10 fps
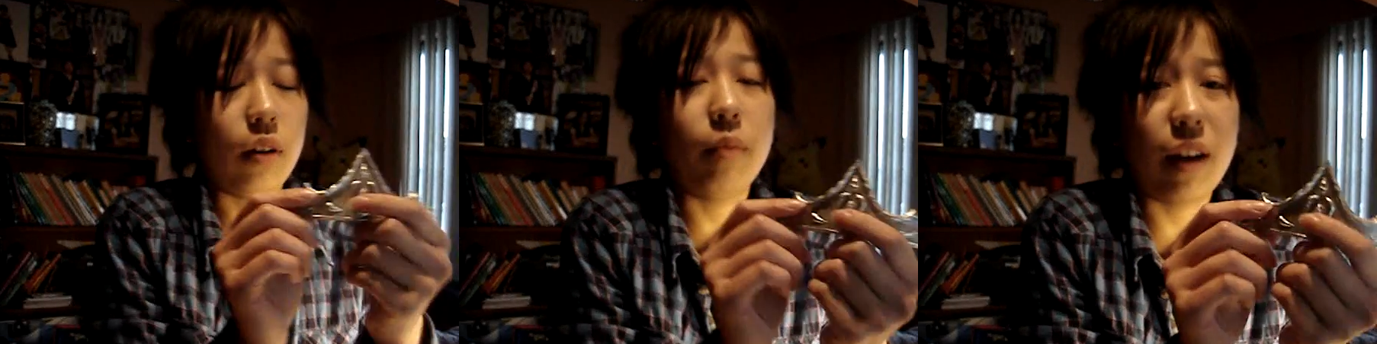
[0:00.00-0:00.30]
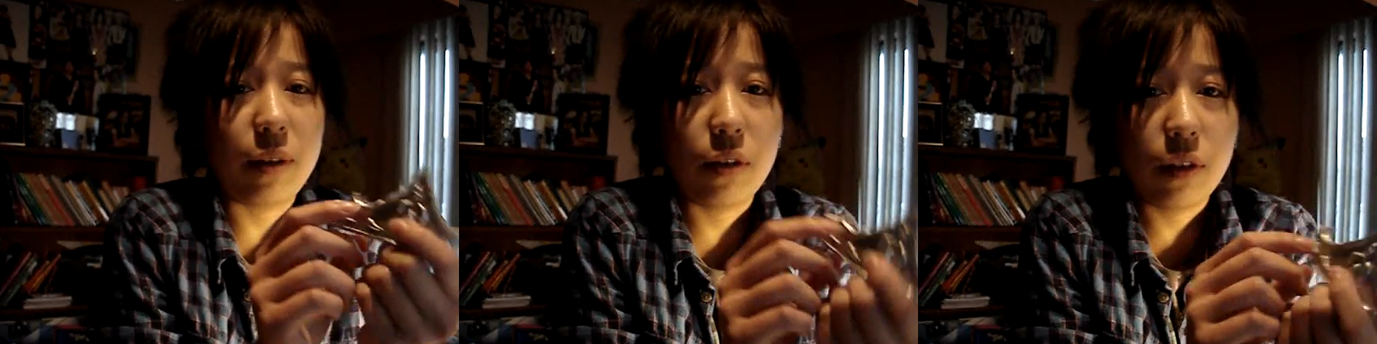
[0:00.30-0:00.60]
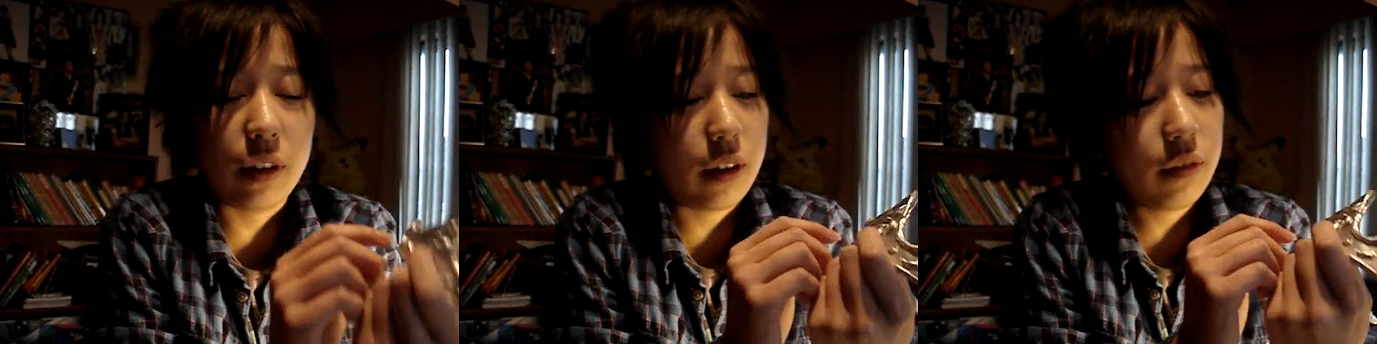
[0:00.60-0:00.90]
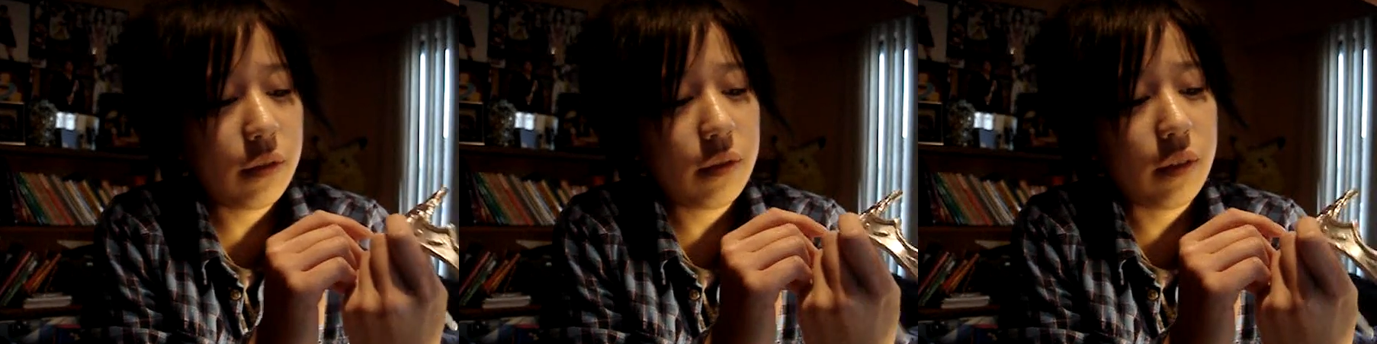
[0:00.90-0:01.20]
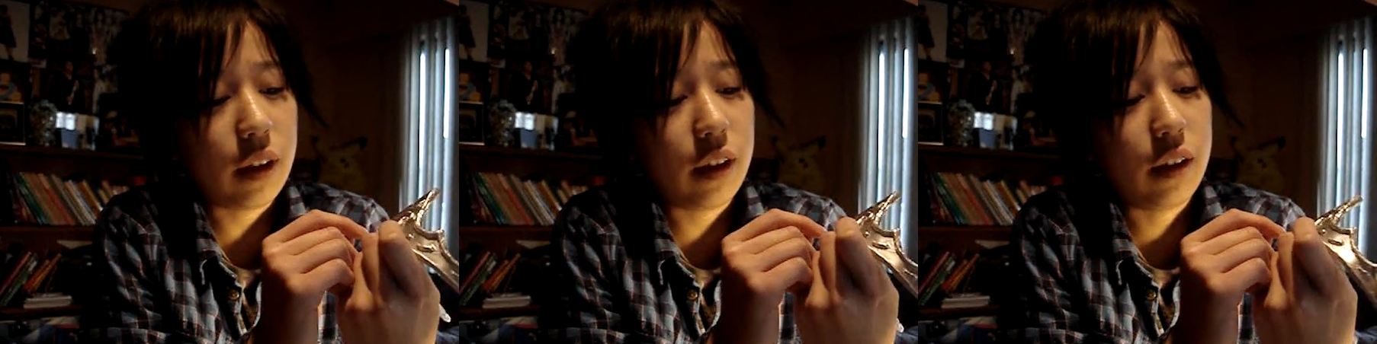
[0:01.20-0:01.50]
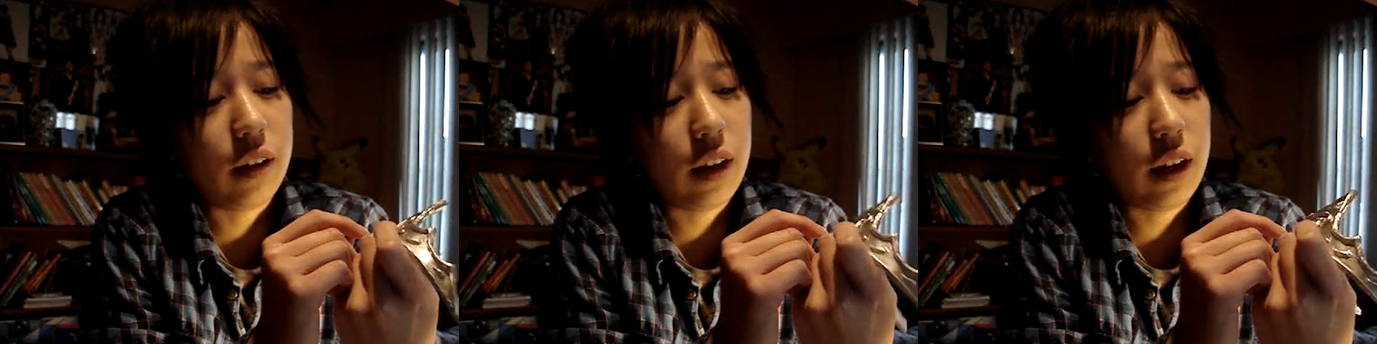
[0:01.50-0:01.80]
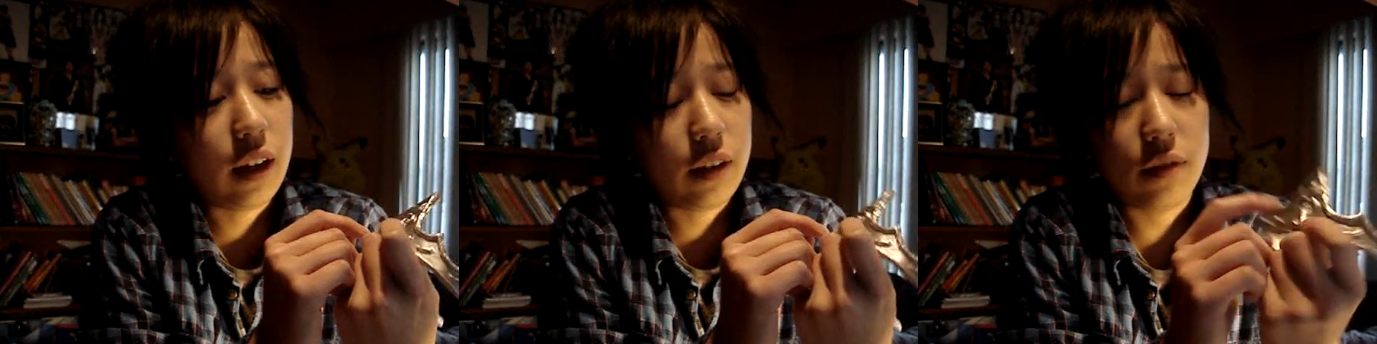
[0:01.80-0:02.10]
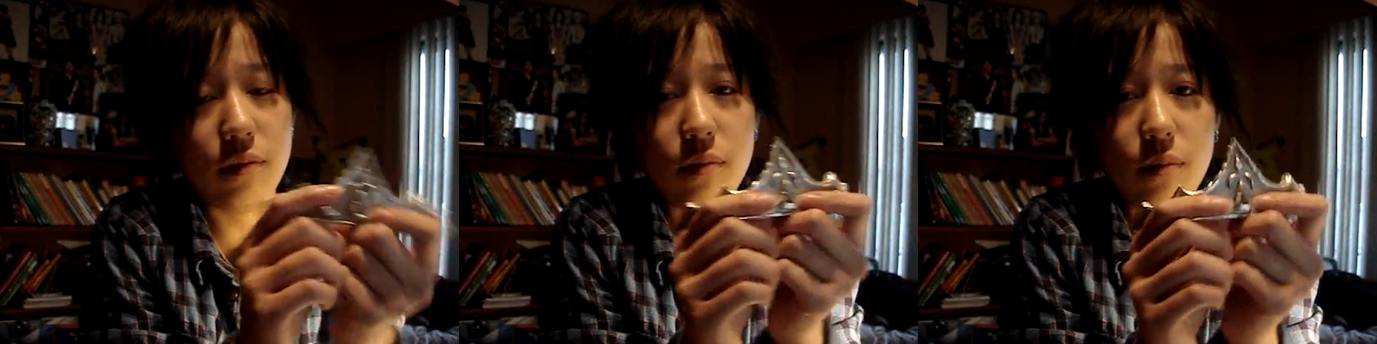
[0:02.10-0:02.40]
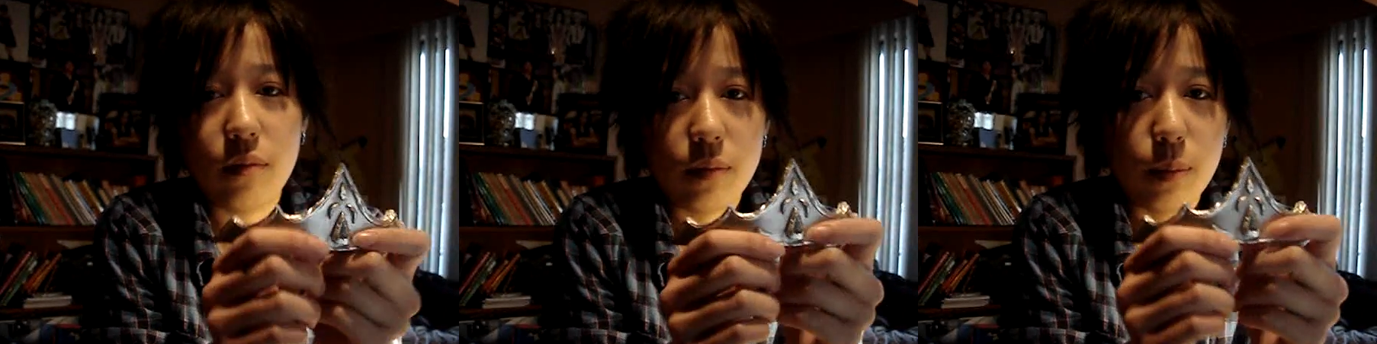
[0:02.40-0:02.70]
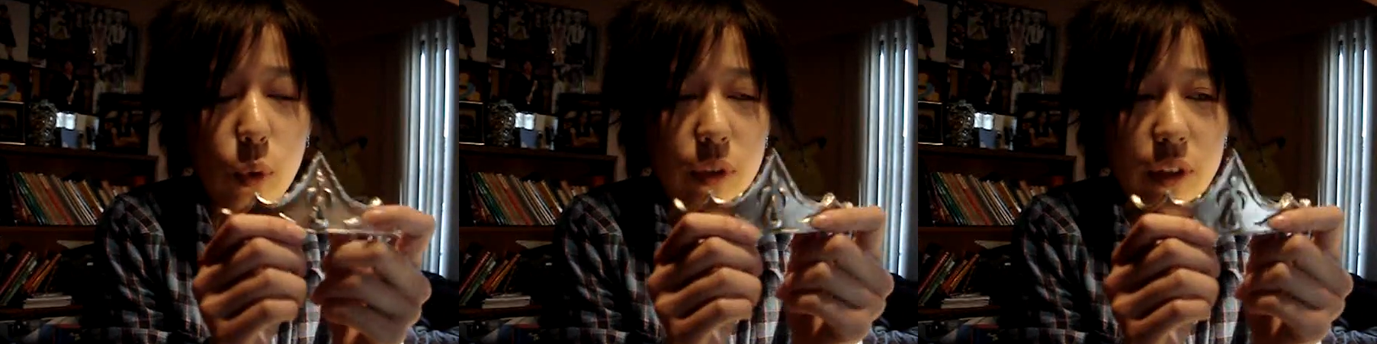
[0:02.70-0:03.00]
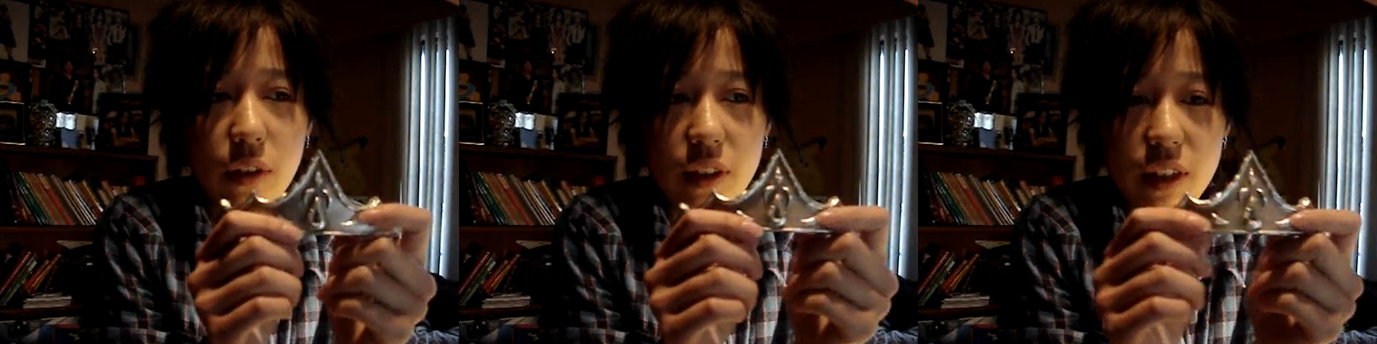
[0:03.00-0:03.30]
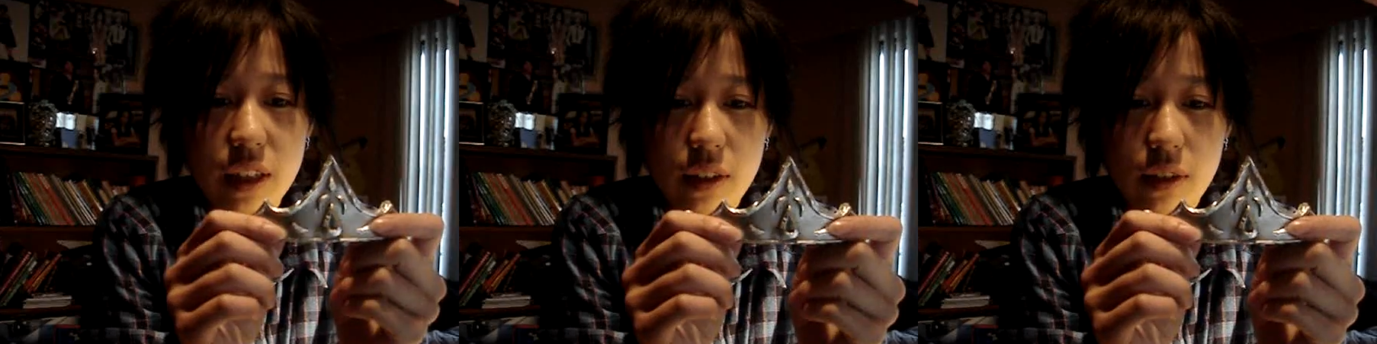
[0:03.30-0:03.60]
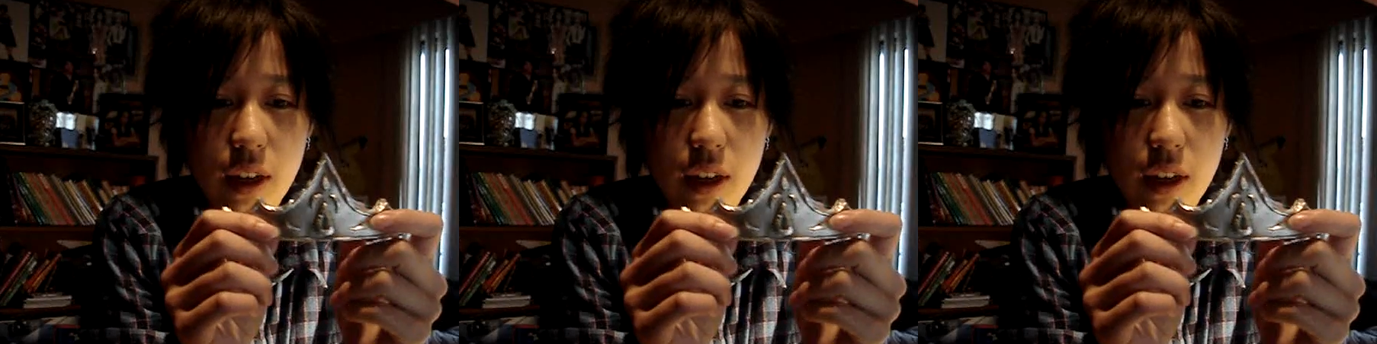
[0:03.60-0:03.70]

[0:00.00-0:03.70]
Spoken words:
I took a knife and I molded out the details.